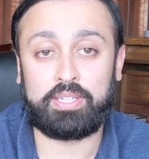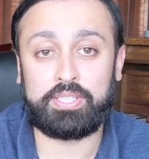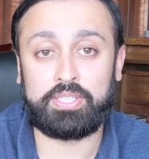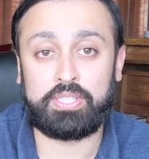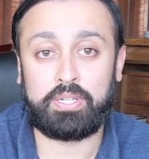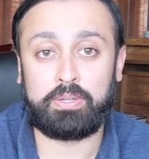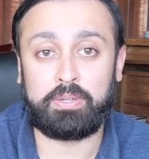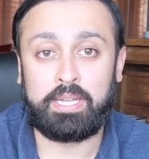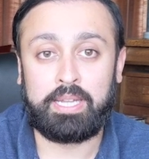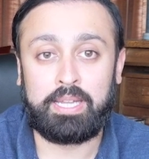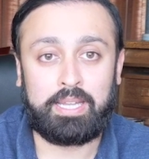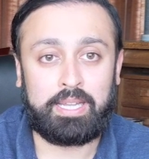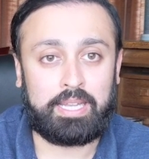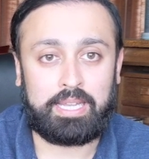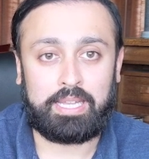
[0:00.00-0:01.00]
So
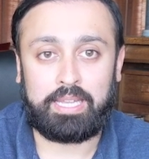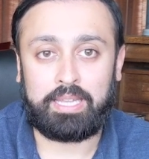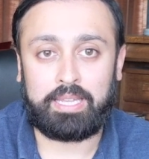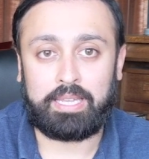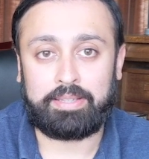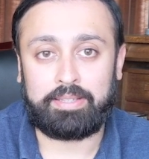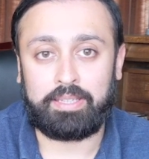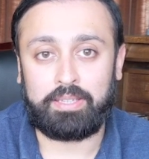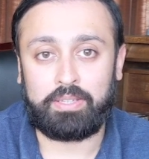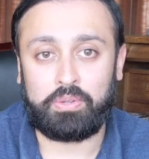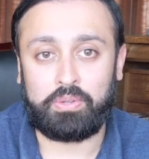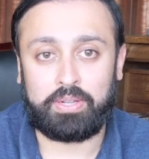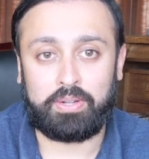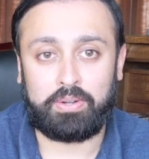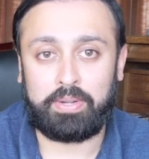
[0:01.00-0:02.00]
I think you
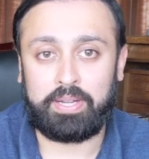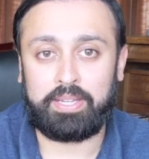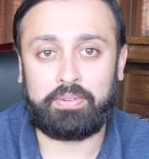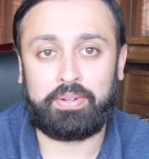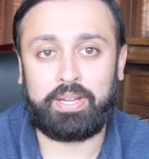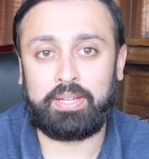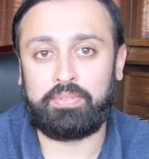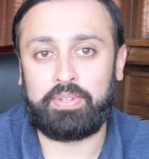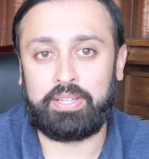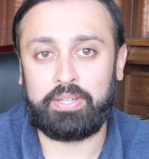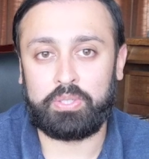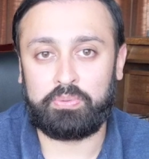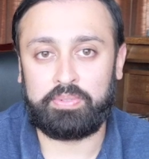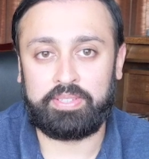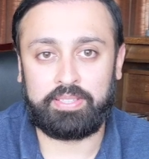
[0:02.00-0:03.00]
can already create
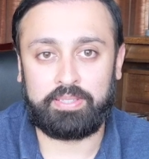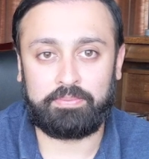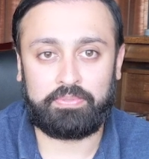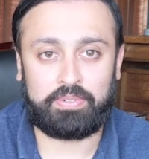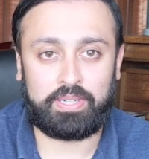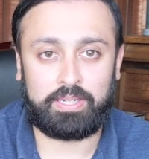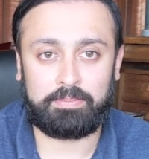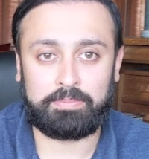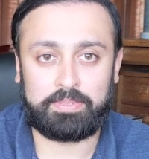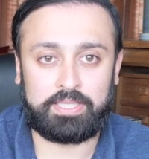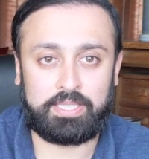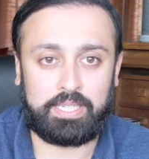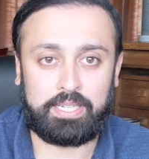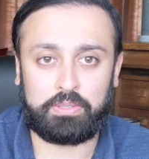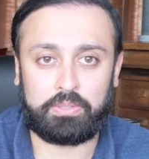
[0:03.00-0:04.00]
videos with them from
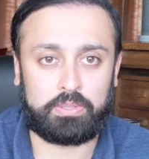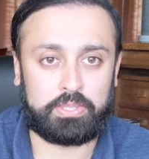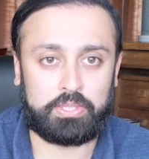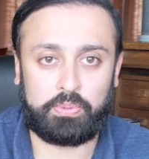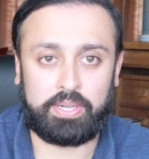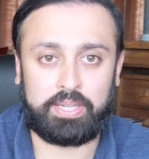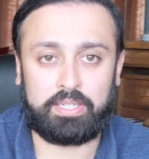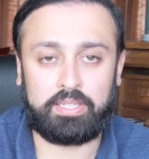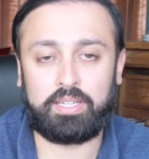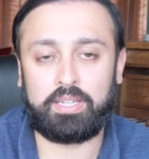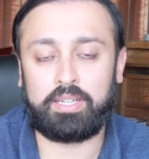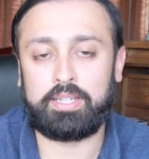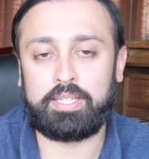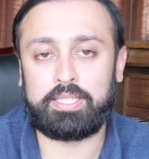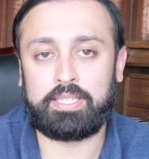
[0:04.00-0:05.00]
$10 or
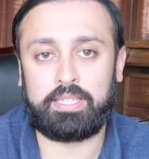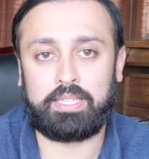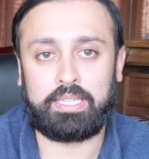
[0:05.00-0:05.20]
$20